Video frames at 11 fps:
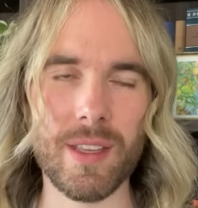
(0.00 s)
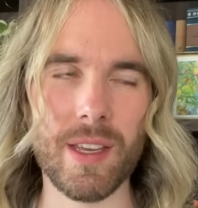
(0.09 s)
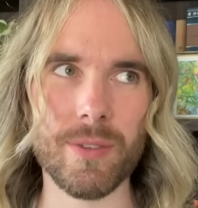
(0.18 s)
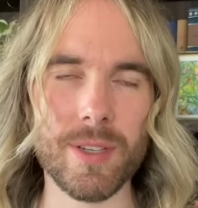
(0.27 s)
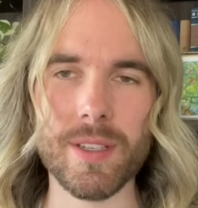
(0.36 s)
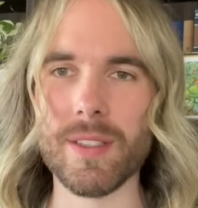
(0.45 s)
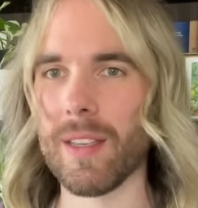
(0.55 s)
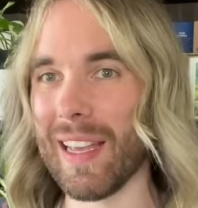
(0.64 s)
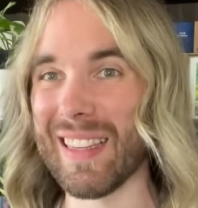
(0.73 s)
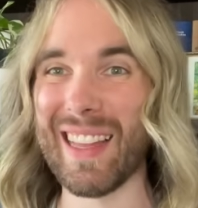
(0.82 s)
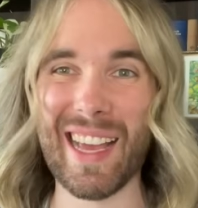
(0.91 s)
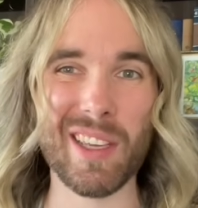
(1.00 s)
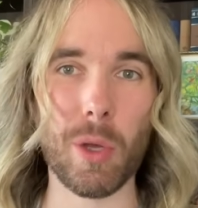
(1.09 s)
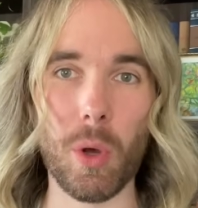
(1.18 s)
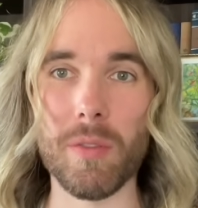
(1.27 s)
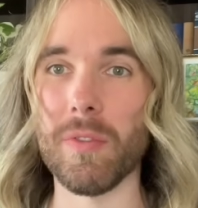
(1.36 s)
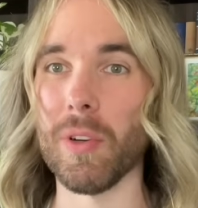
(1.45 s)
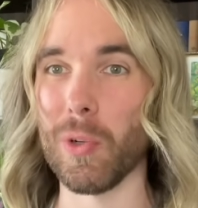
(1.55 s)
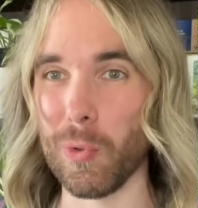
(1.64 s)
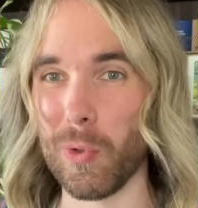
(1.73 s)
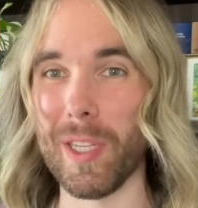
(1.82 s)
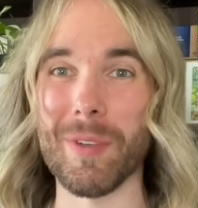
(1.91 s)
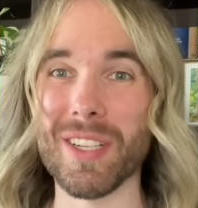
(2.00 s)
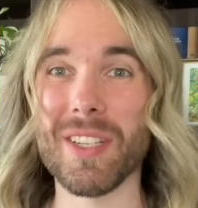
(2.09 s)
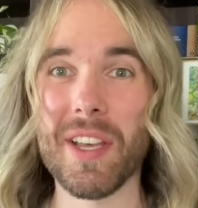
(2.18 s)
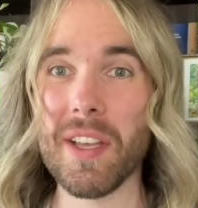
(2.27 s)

there is a lack of agreement